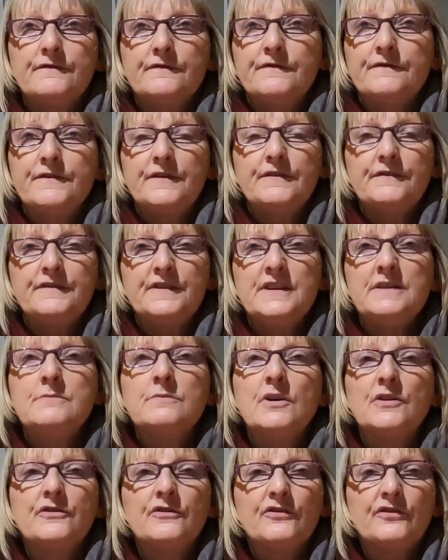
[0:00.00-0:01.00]
15
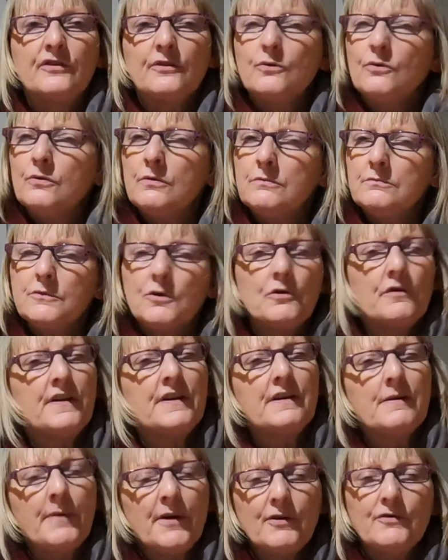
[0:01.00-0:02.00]
months ago or
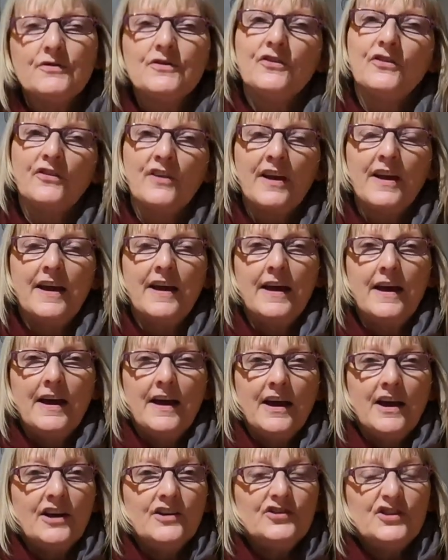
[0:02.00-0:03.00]
thereabouts,
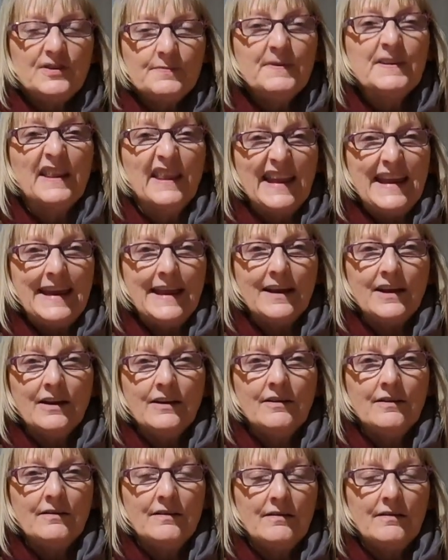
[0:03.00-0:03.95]
she's been laying